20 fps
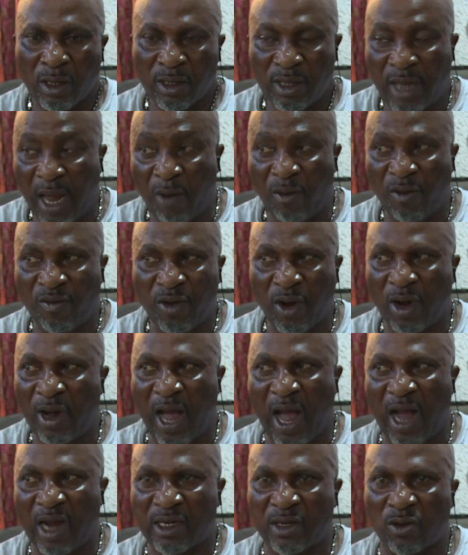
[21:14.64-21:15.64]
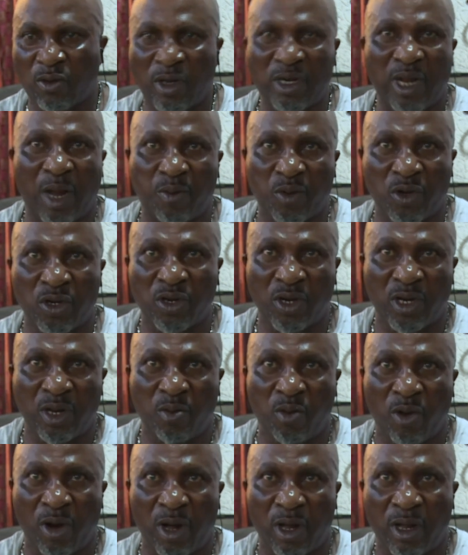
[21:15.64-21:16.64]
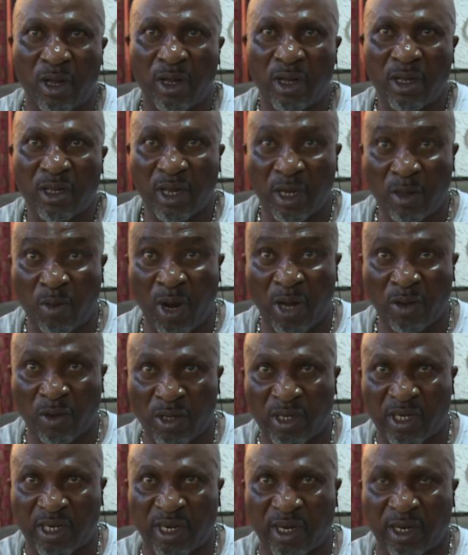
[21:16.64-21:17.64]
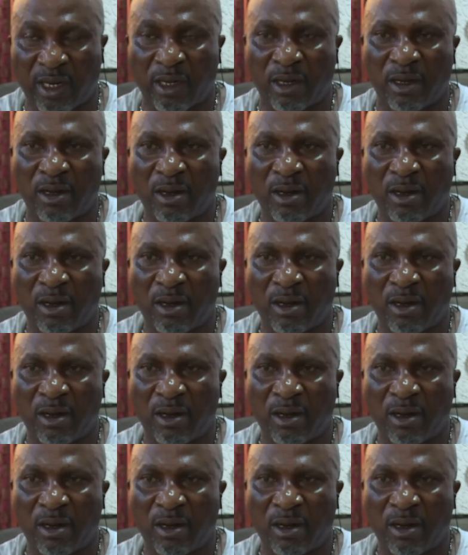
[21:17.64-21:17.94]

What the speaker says: Then we've now asked what happened to the boy. So the boy was sick.